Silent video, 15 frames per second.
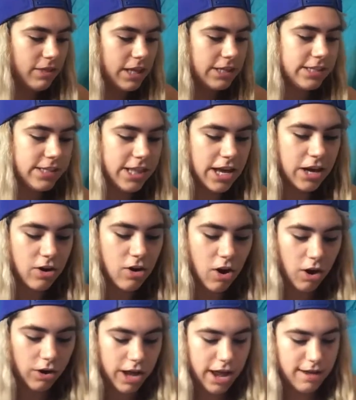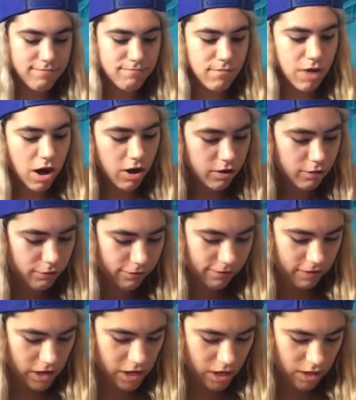this thing called a
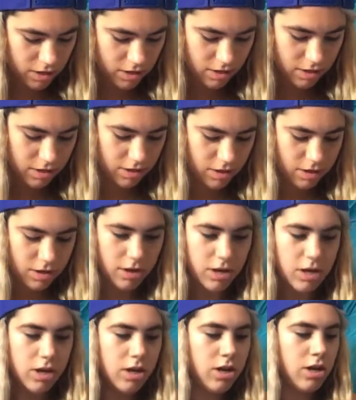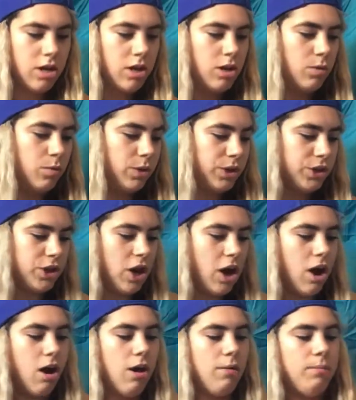monofin, which
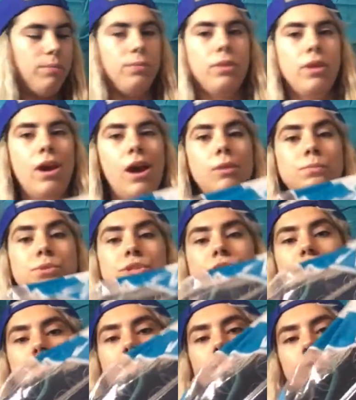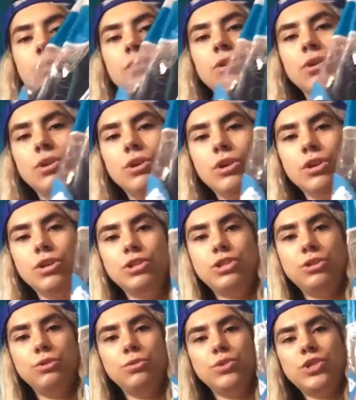helps you
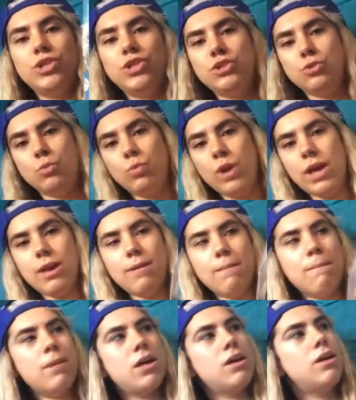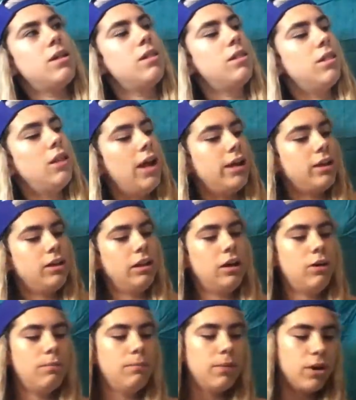to swim like a
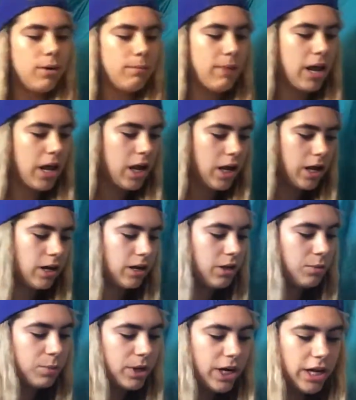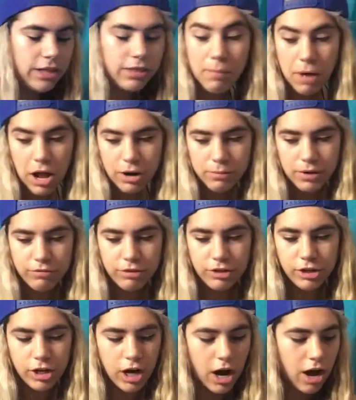little mermaid. You put it in the bottom of
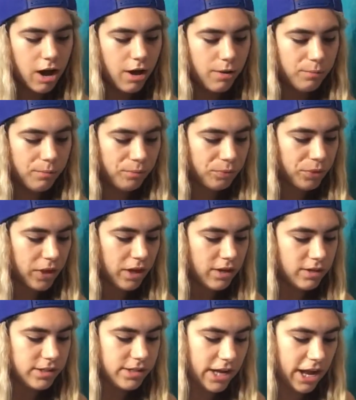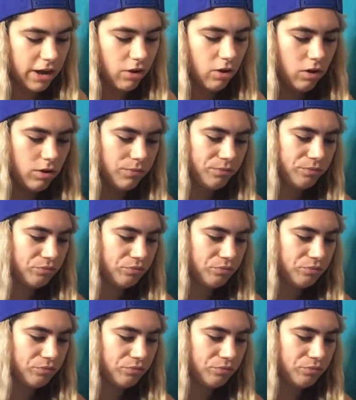your tail,